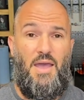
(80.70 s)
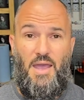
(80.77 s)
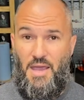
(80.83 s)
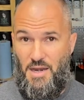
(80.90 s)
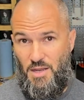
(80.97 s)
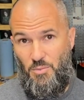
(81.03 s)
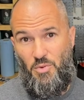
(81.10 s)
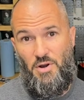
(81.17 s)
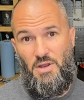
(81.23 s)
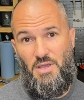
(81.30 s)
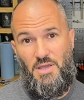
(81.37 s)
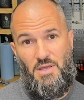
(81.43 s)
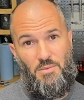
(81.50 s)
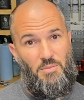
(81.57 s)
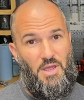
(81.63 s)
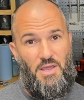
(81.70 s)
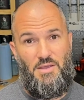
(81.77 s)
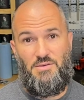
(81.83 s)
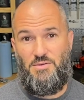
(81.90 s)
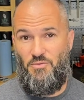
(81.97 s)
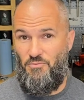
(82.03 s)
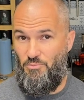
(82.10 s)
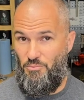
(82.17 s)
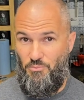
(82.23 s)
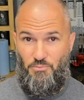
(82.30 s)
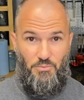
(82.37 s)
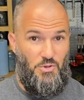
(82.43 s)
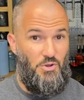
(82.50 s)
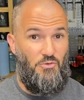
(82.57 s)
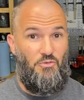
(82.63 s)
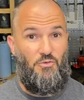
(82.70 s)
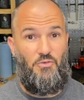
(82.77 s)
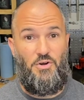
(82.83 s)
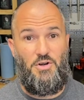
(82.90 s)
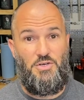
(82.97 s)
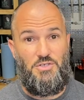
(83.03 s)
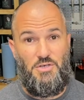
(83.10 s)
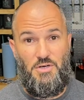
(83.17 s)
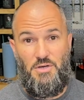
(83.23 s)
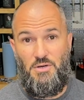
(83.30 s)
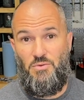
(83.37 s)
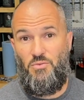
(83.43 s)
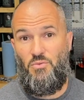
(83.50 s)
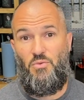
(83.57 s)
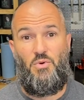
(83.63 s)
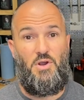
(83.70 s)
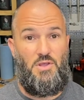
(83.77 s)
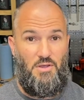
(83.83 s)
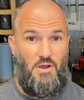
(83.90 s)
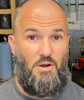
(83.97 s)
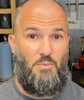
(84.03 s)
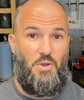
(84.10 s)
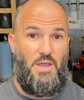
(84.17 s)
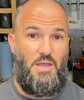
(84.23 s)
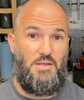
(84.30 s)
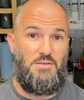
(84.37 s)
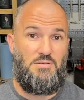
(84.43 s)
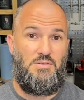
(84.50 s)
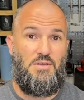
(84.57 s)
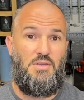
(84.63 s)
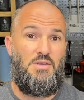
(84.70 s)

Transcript: anybody can make some beautiful furniture with our paints.